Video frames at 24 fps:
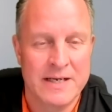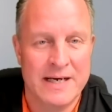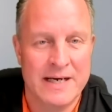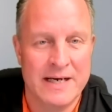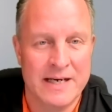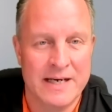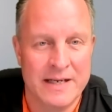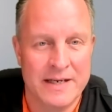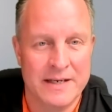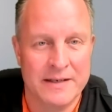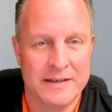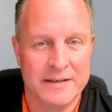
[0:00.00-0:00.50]

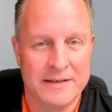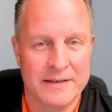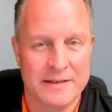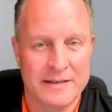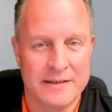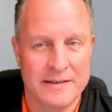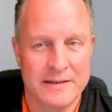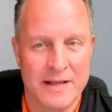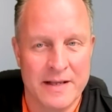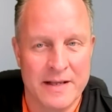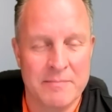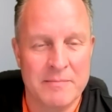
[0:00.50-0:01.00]
And
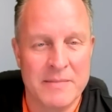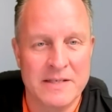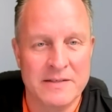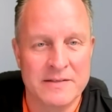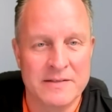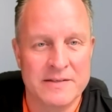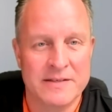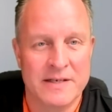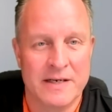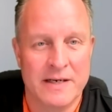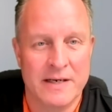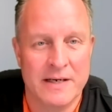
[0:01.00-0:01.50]
that
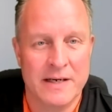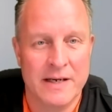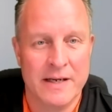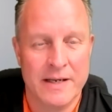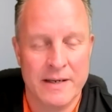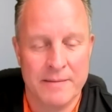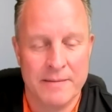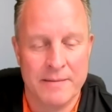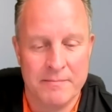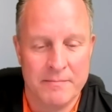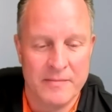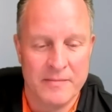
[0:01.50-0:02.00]
means
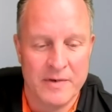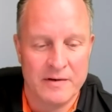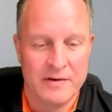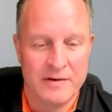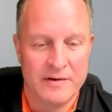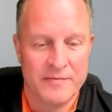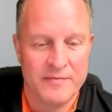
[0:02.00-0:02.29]
I'm